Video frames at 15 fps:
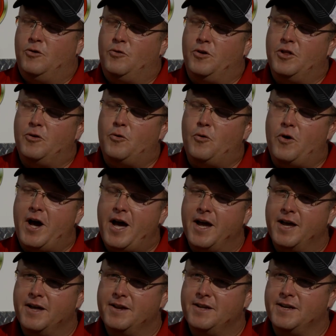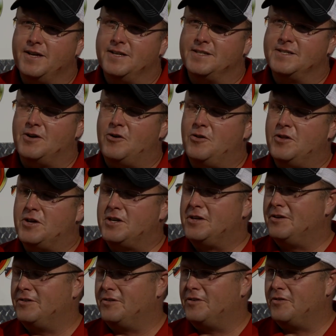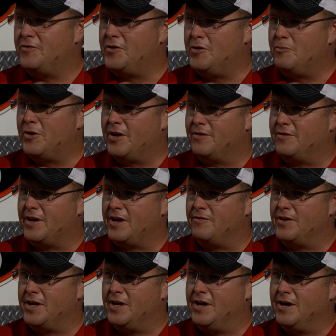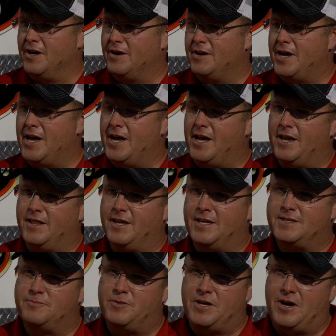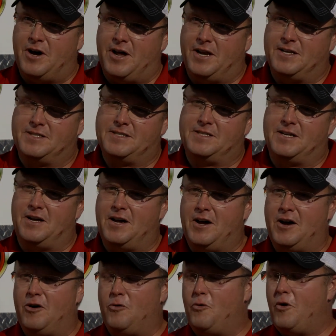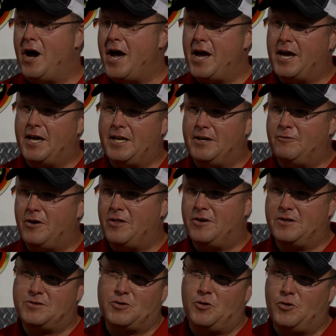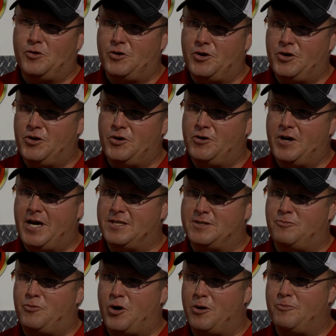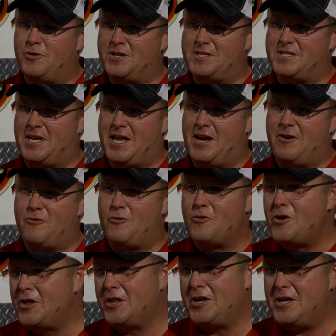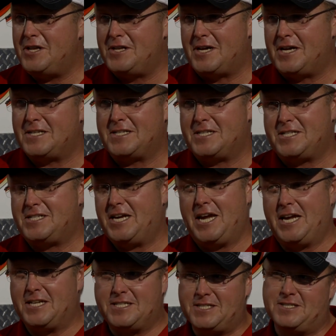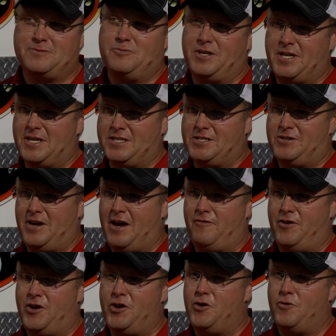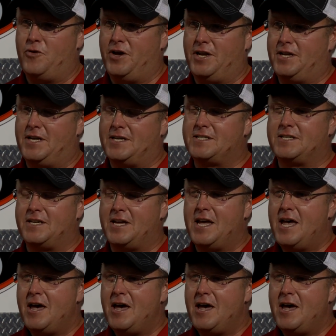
Well, a wagon is only used a few months out of a year, and let's be honest, uh, a wagon, whether it's old or new, has a purpose, and it really doesn't change just because yeah. you have a new one. Doesn't